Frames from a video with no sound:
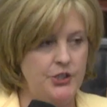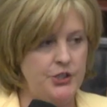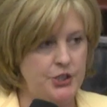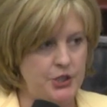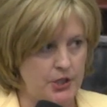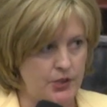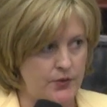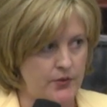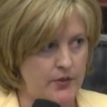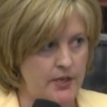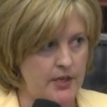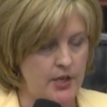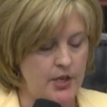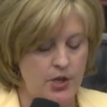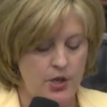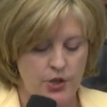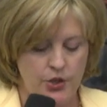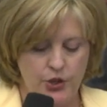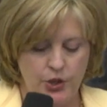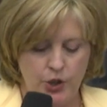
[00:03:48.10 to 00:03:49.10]
children,
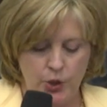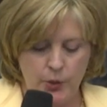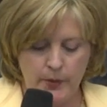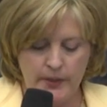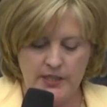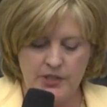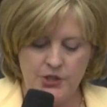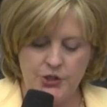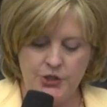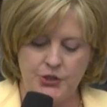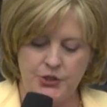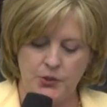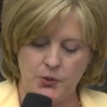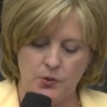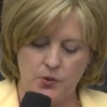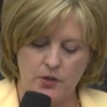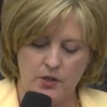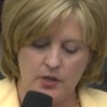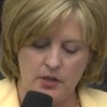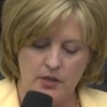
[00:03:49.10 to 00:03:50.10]
you would
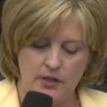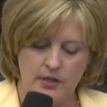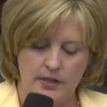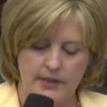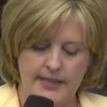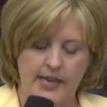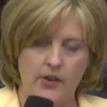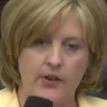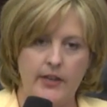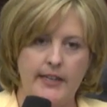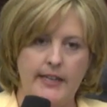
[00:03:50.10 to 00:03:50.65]
ensure they are